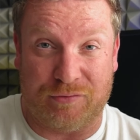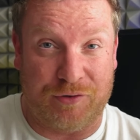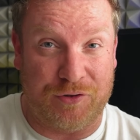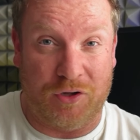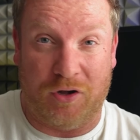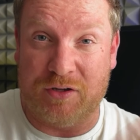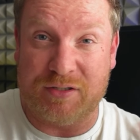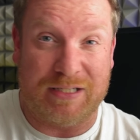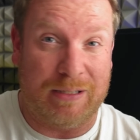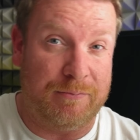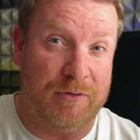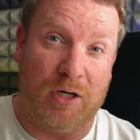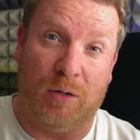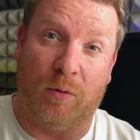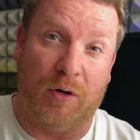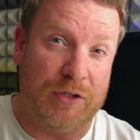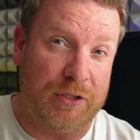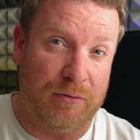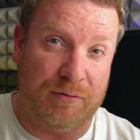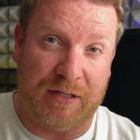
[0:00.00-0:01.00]
thoughts. Let me know
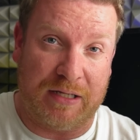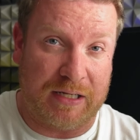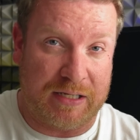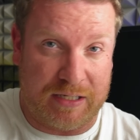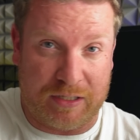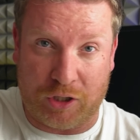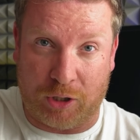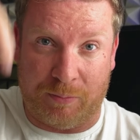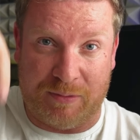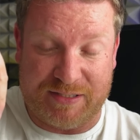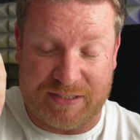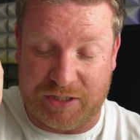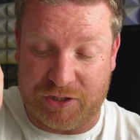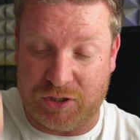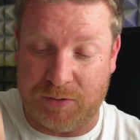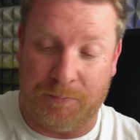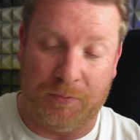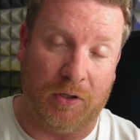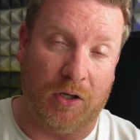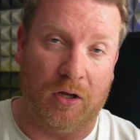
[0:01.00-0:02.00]
what you think in the comment
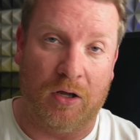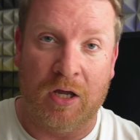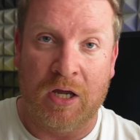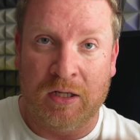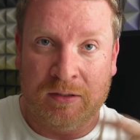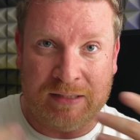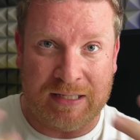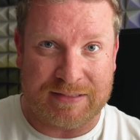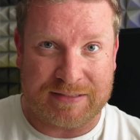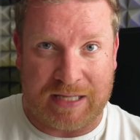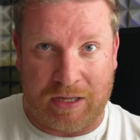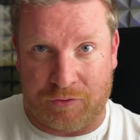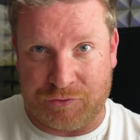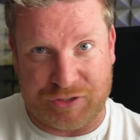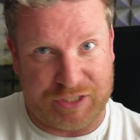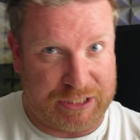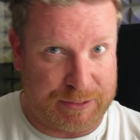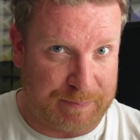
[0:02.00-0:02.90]
section below. Let's get on to the